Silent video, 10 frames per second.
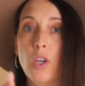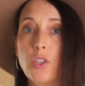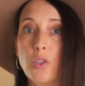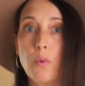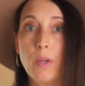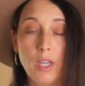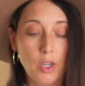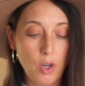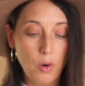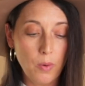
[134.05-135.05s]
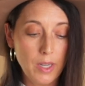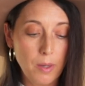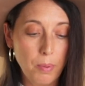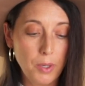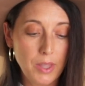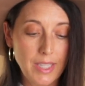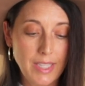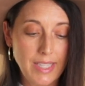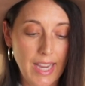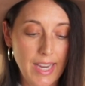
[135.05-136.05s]
So we can go in and put the
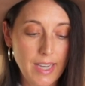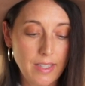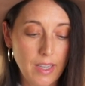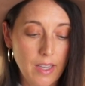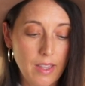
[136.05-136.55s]
date